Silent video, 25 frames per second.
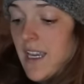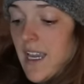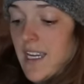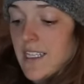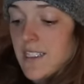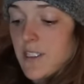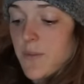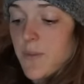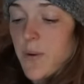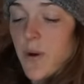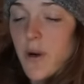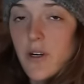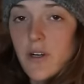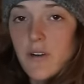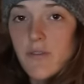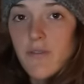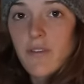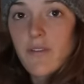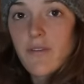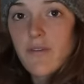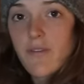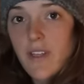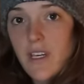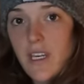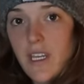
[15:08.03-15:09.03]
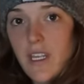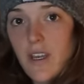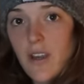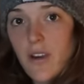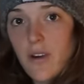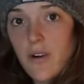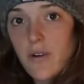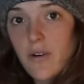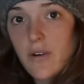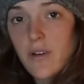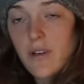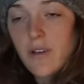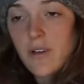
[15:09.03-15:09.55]
as a part of the
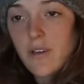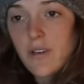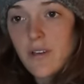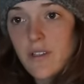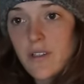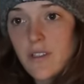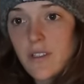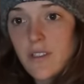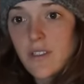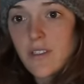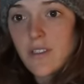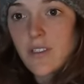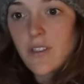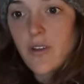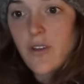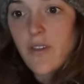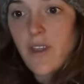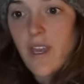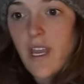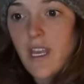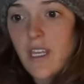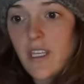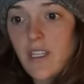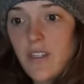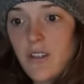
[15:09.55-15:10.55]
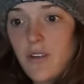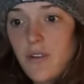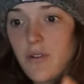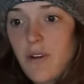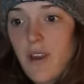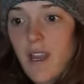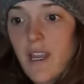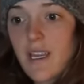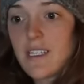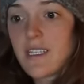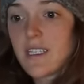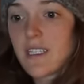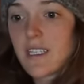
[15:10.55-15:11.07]
video so that you
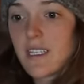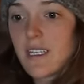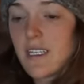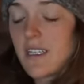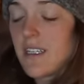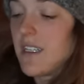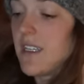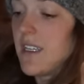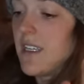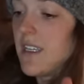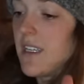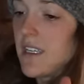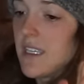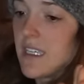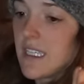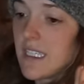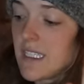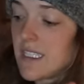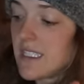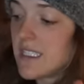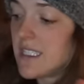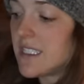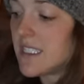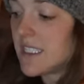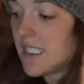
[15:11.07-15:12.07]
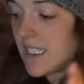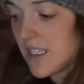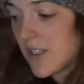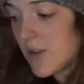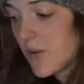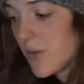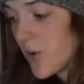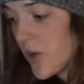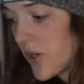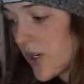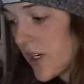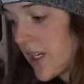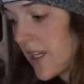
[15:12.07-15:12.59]
guys can see
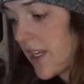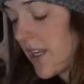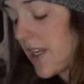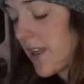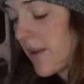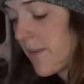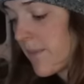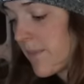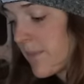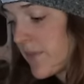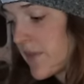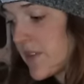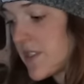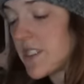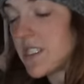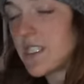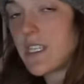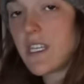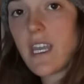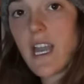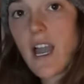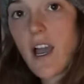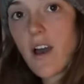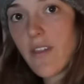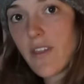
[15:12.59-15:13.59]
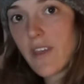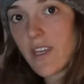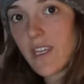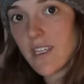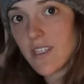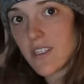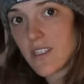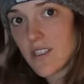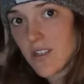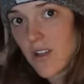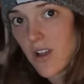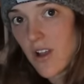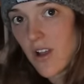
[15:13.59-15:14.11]
it working, see how the
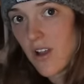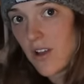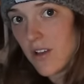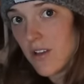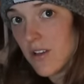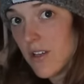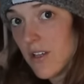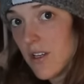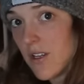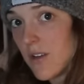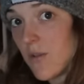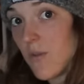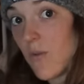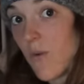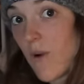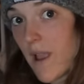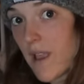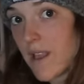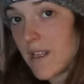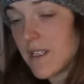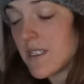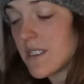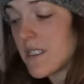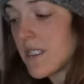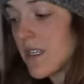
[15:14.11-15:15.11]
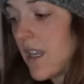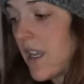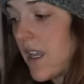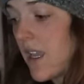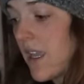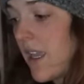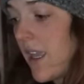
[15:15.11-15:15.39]
install went,